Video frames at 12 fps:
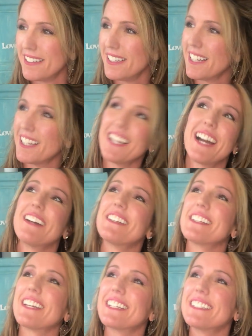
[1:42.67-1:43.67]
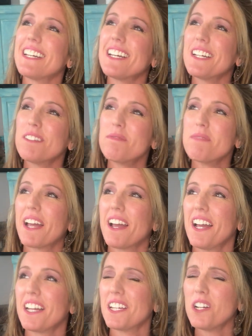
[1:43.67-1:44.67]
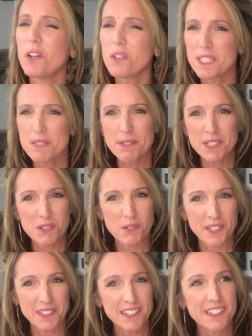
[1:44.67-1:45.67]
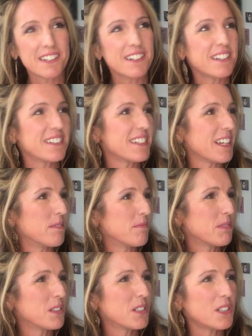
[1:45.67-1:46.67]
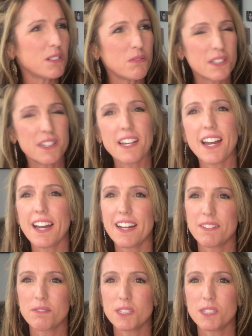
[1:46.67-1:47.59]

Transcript: Yeah, I was like, Dave, it's been 20 years, I'm good with that.